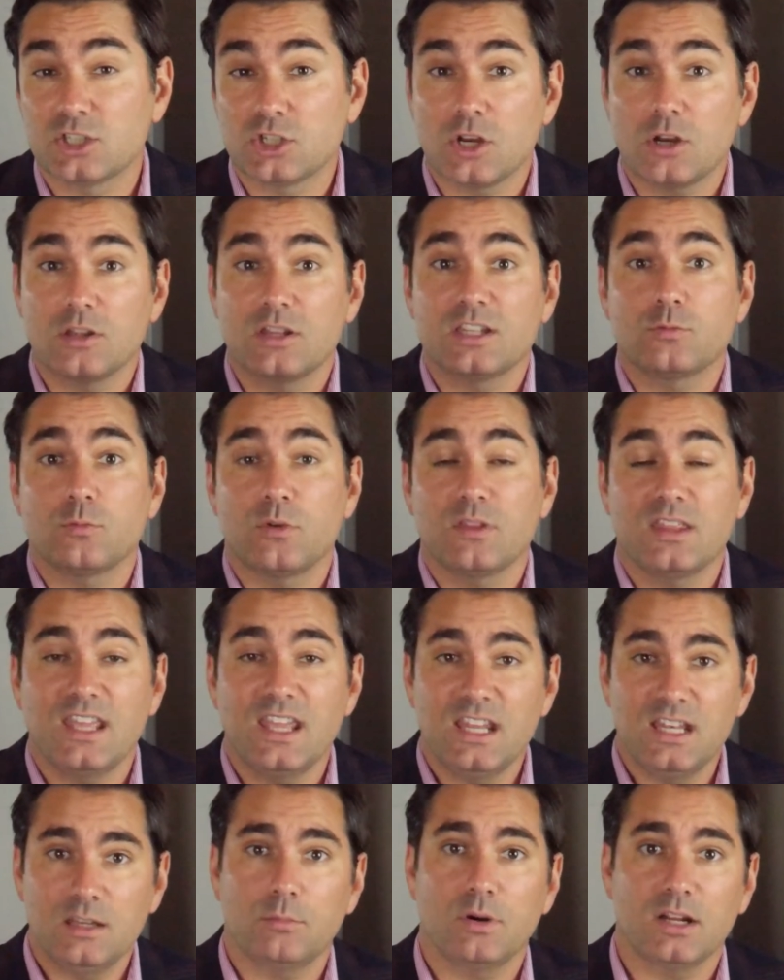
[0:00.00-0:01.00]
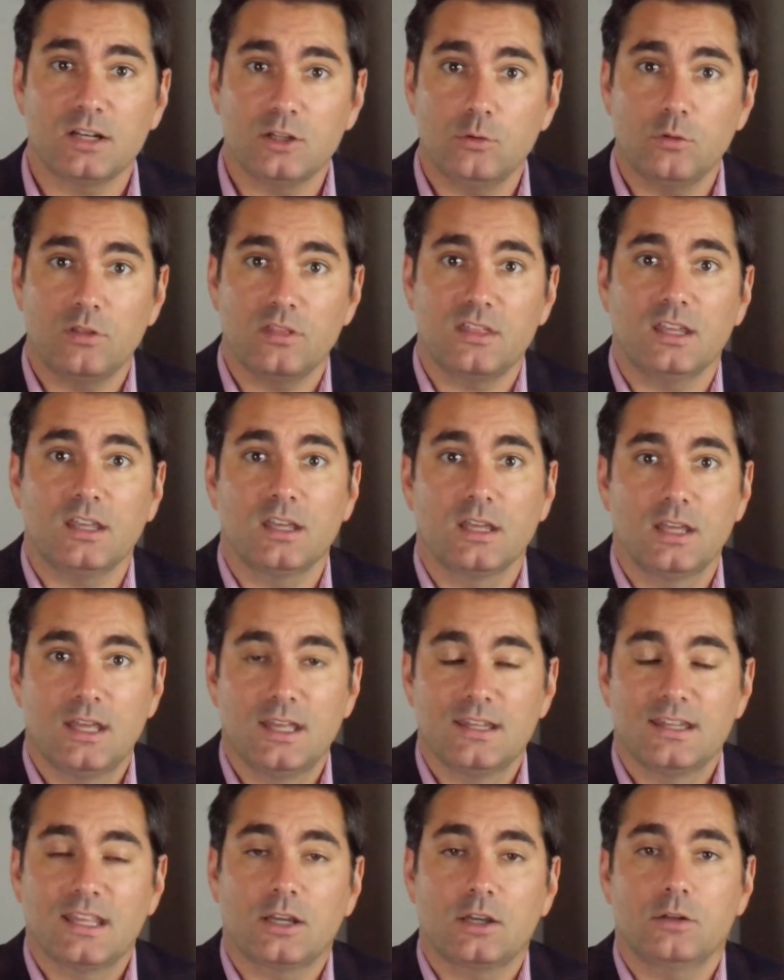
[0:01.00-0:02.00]
share this with anybody you think
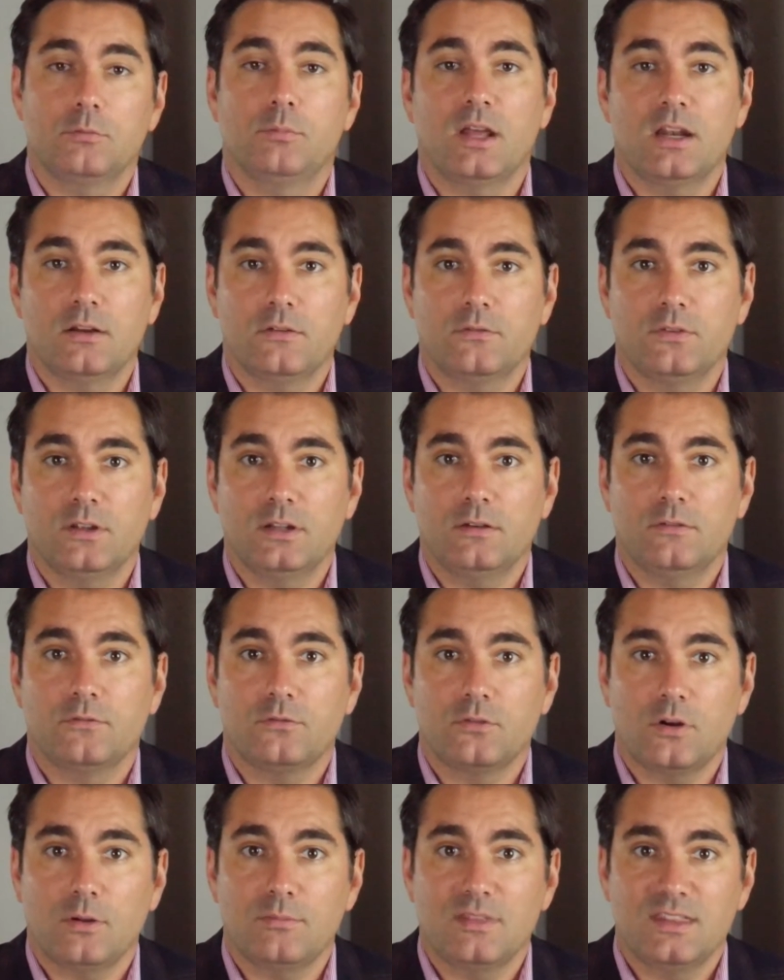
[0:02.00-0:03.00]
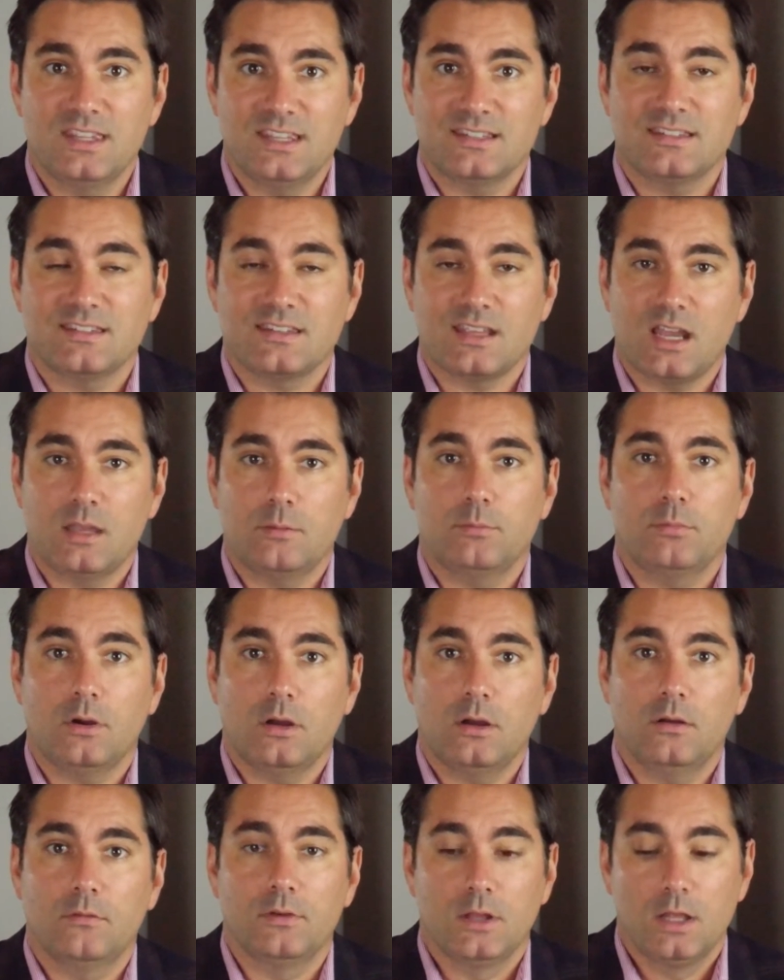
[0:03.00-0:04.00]
that could benefit from this type
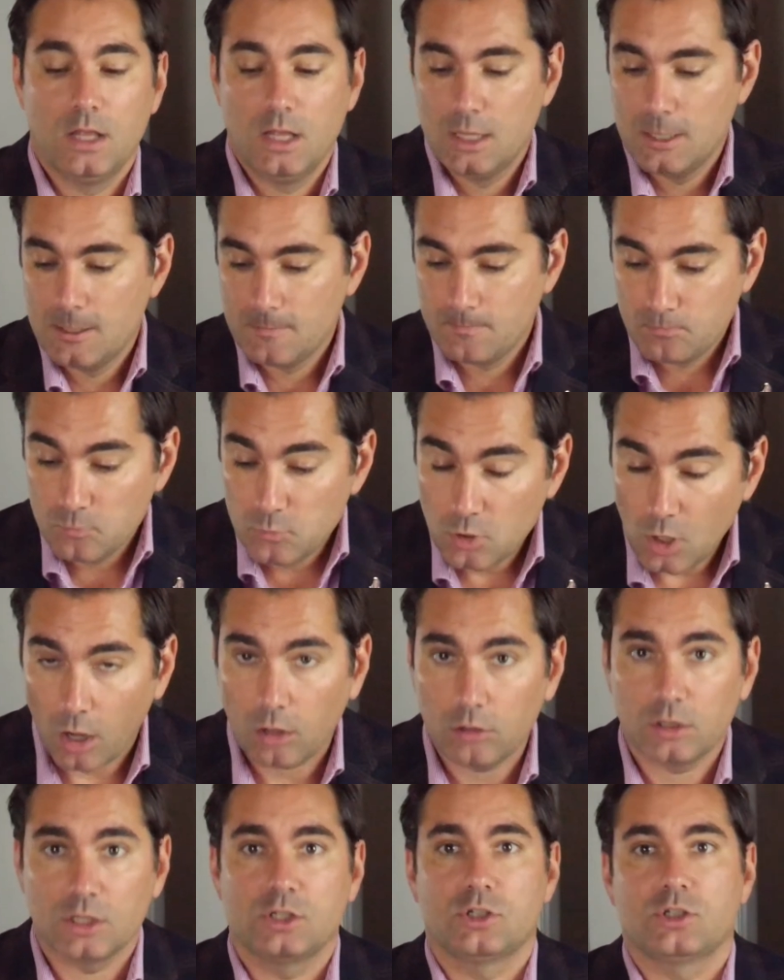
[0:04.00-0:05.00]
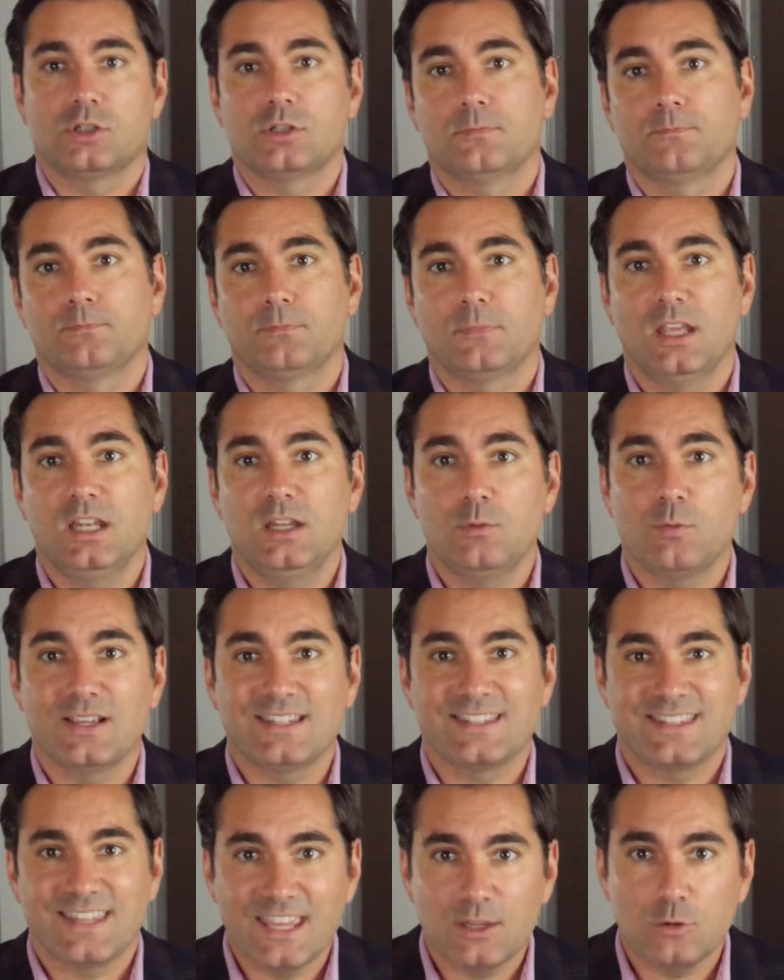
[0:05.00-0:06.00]
of knowledge.
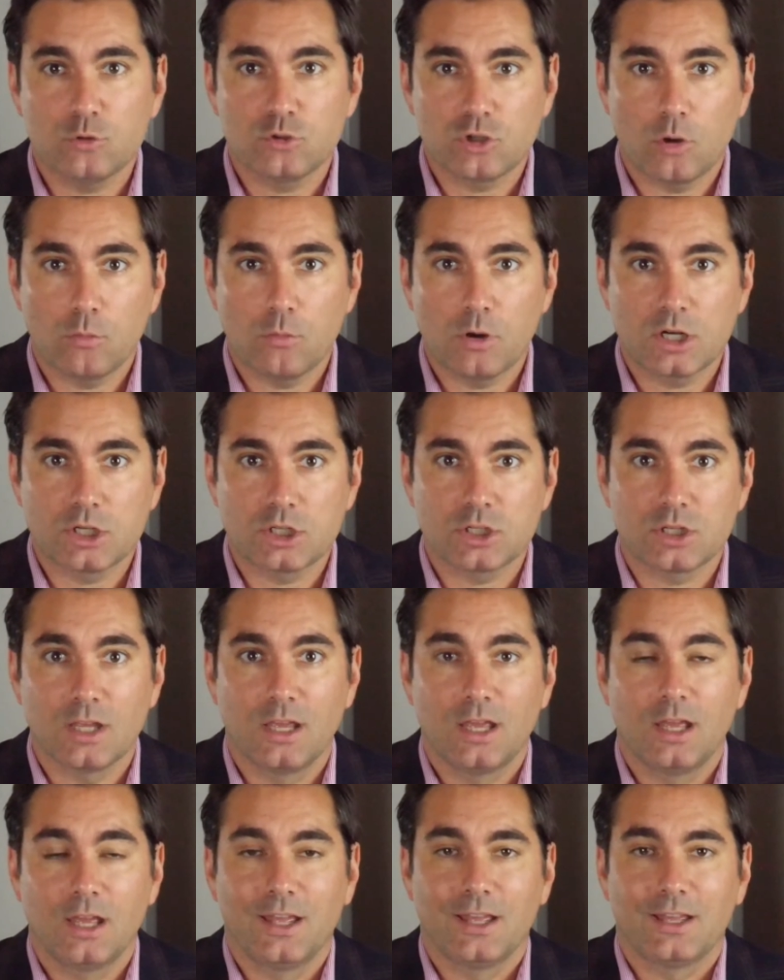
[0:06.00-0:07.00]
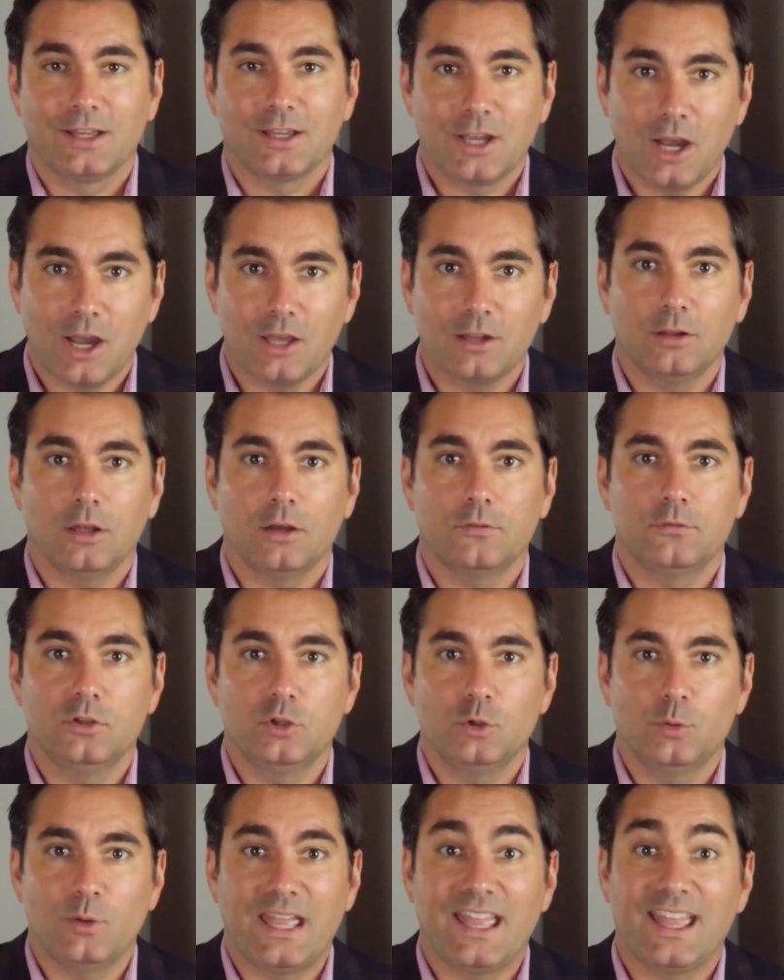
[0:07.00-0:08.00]
Anyways, thank you so much. God love
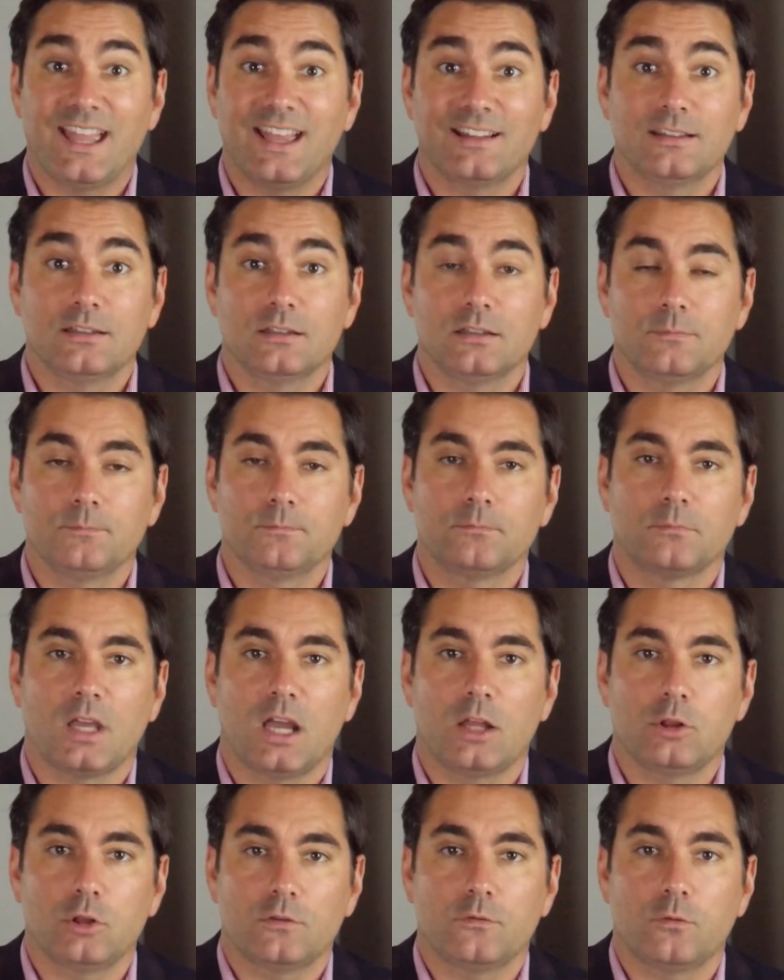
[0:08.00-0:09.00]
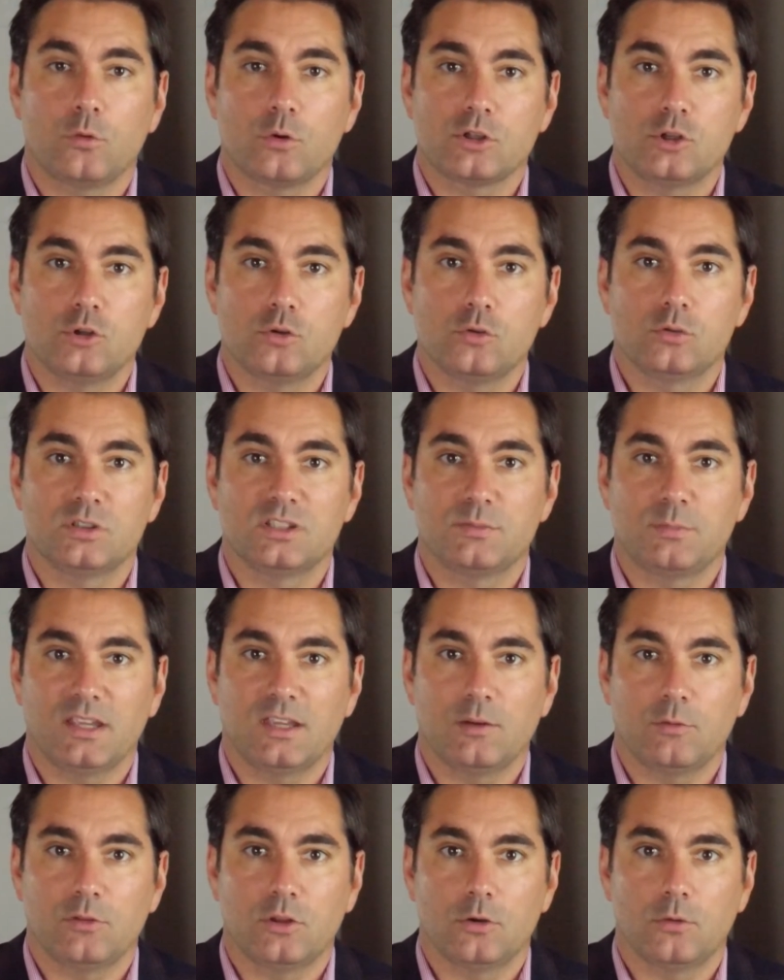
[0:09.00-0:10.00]
you, and I look forward to
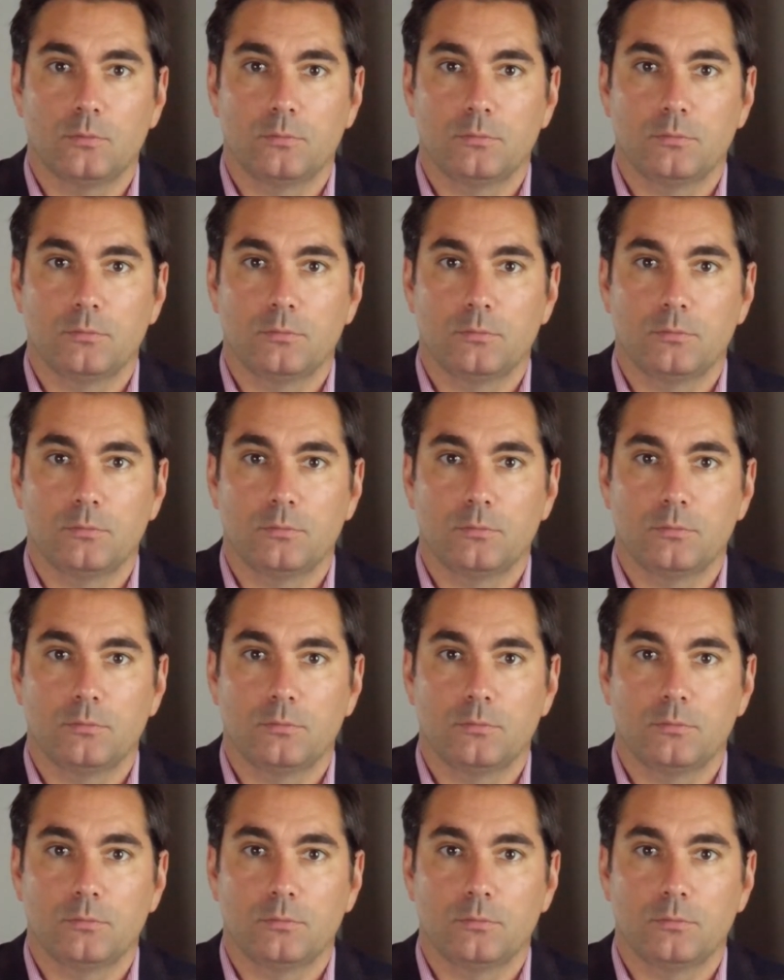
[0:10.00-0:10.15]
speaking with you.